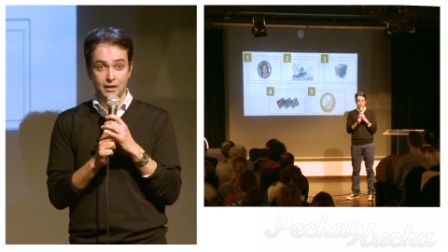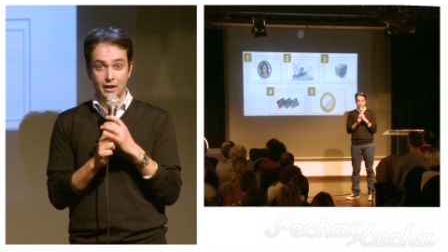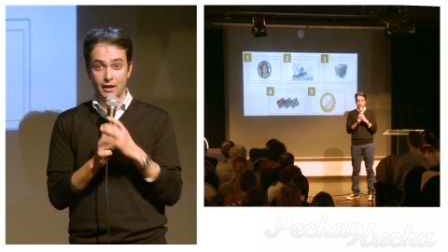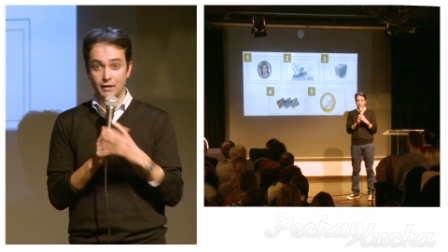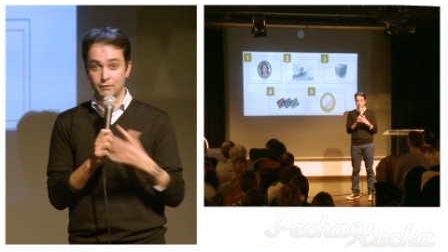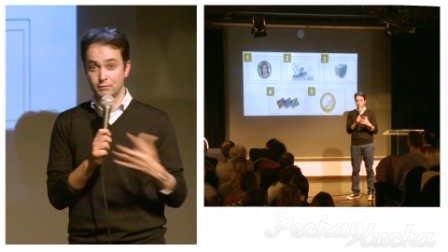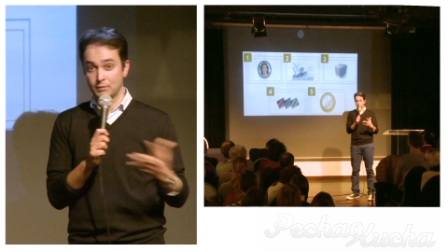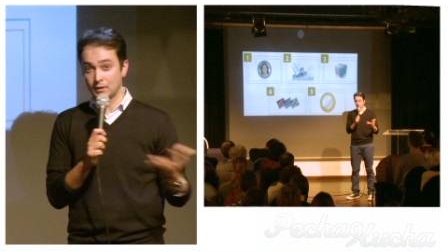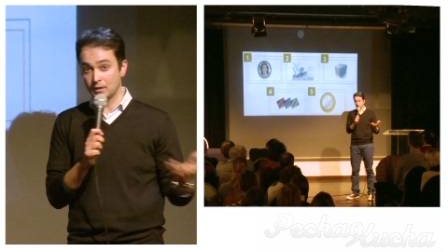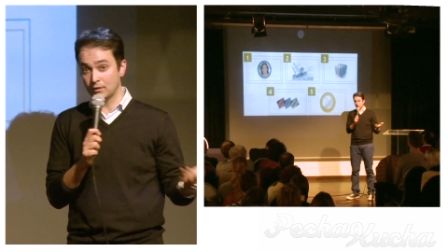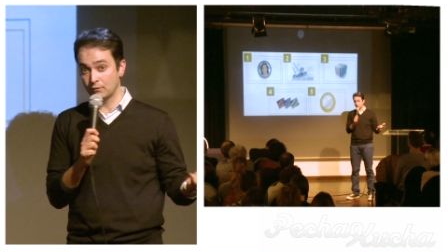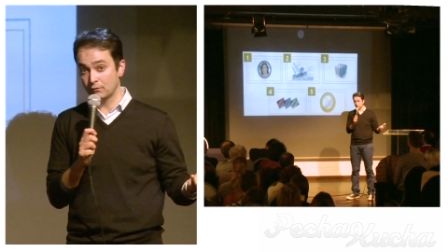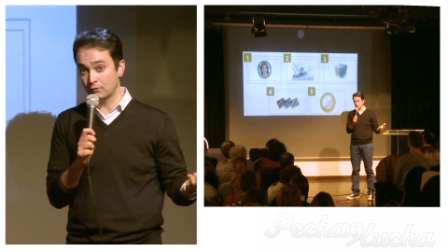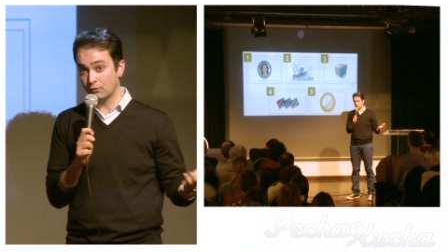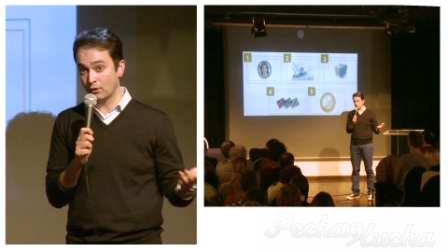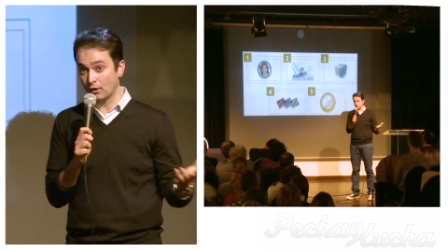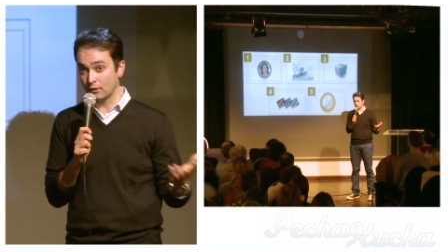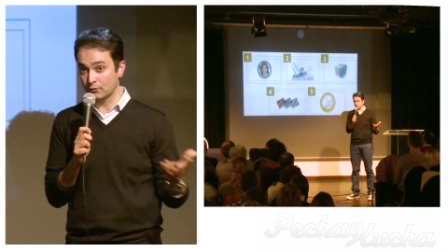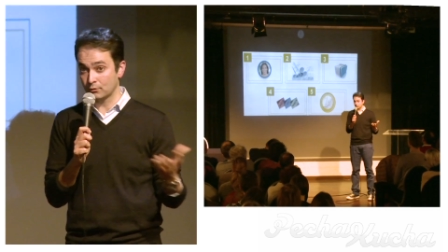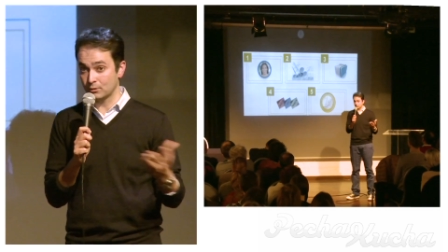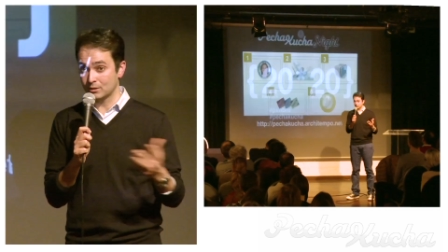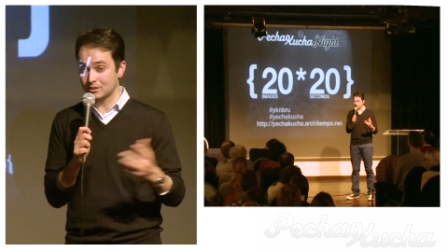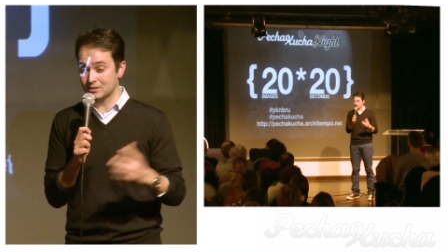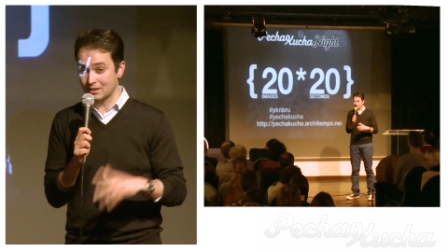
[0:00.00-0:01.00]
I've been
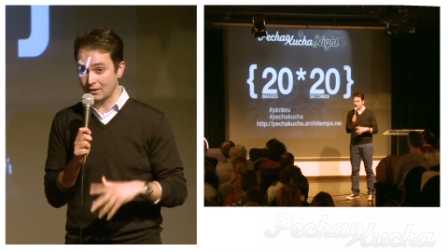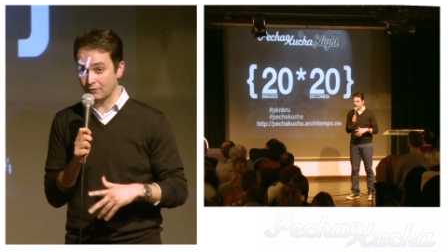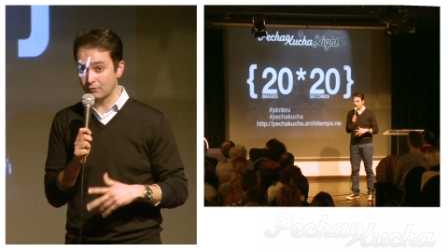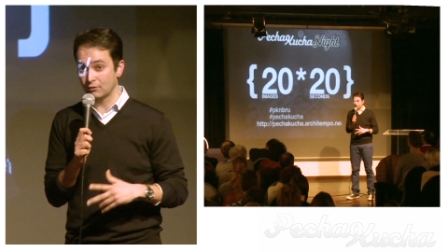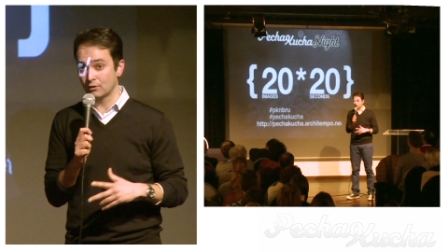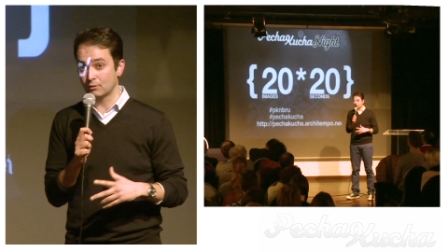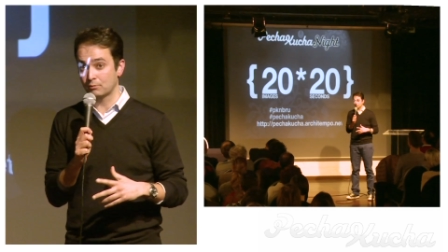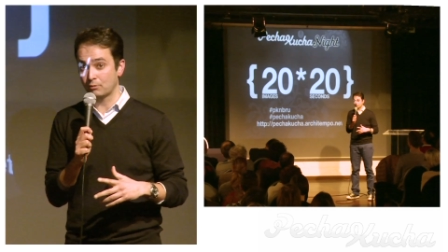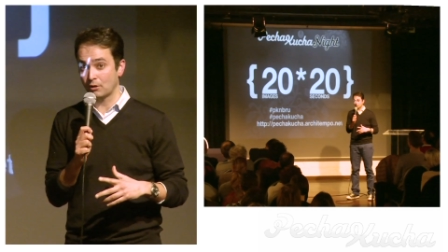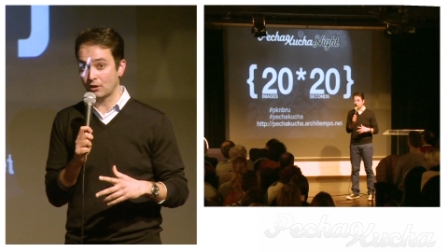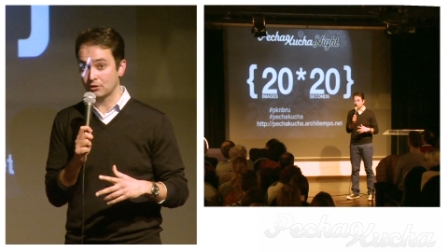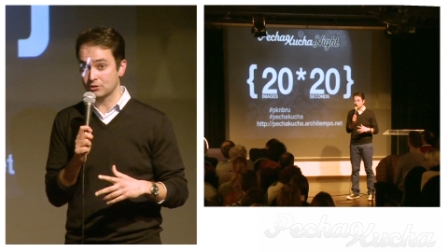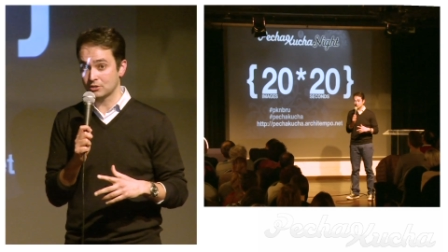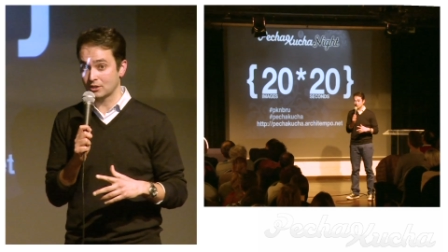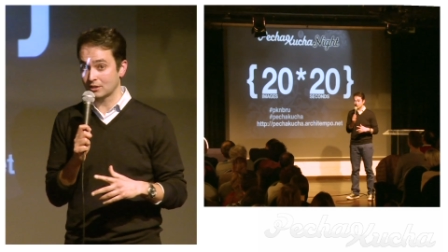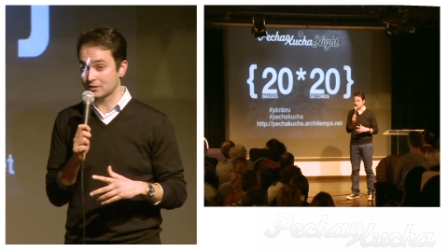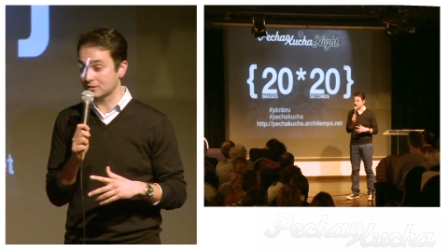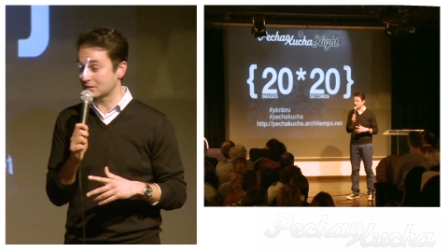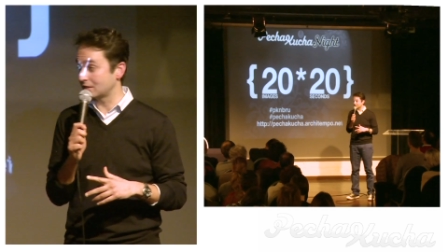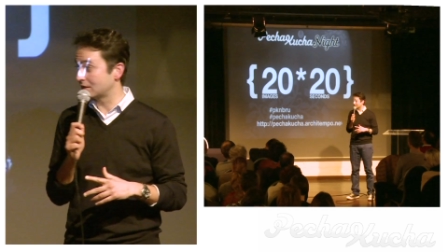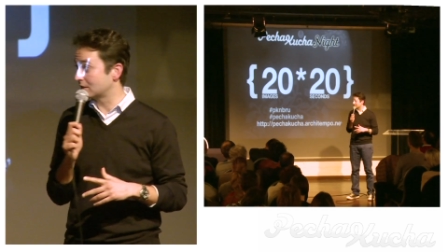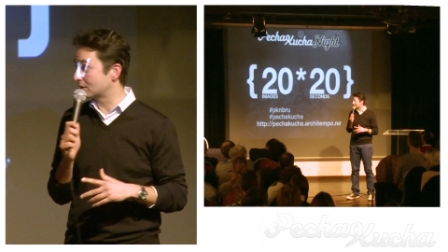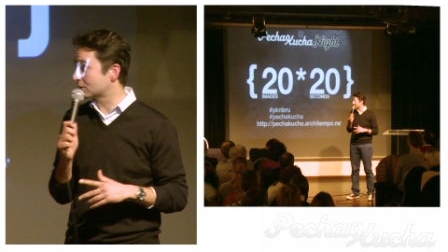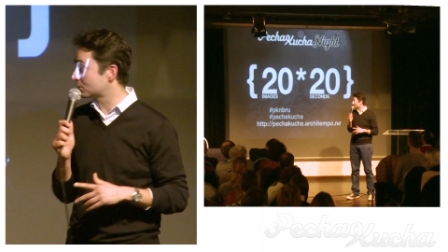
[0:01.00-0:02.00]
involved with several
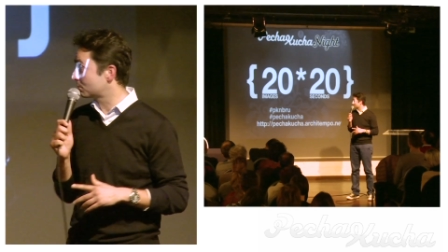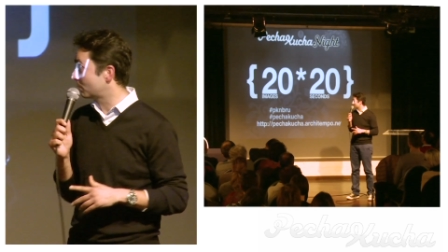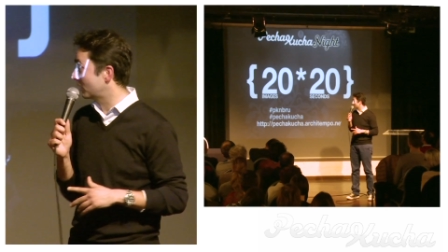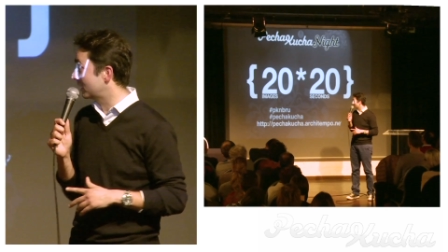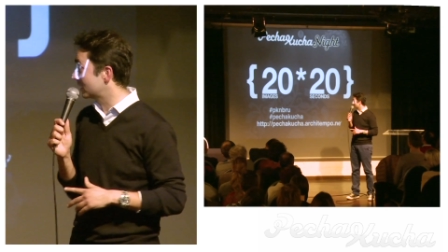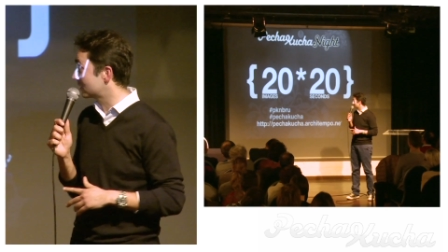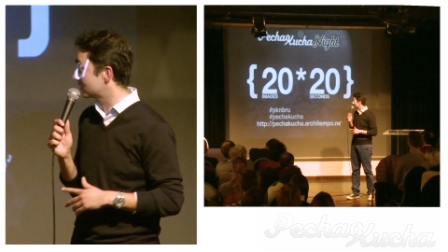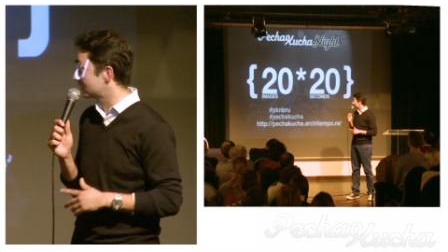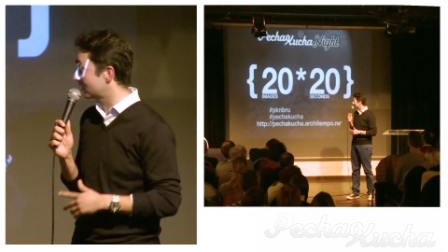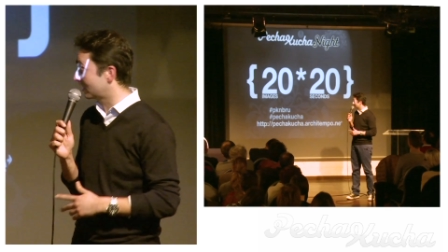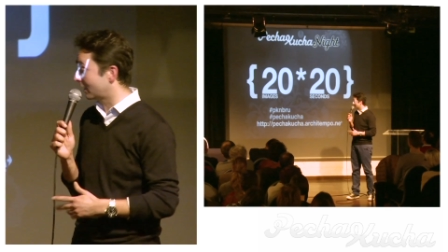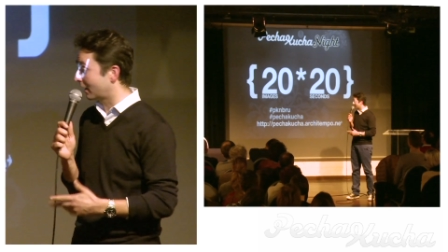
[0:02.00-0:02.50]
projects in this space,